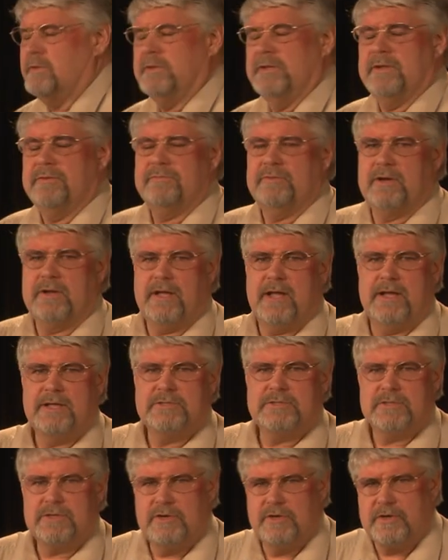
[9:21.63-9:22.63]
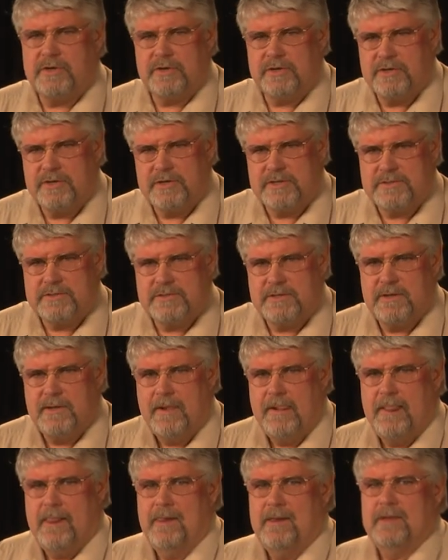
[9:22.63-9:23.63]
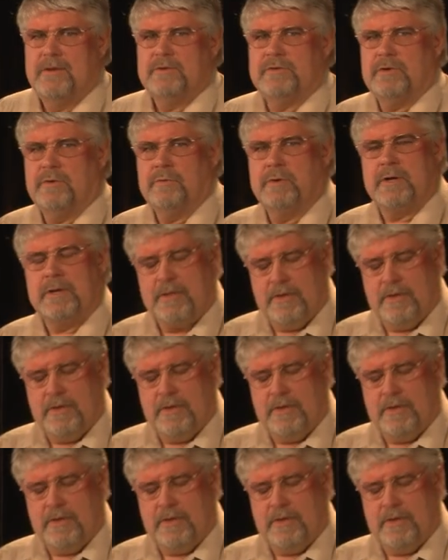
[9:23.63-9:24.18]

different kinds of cooker hoods. So we're going to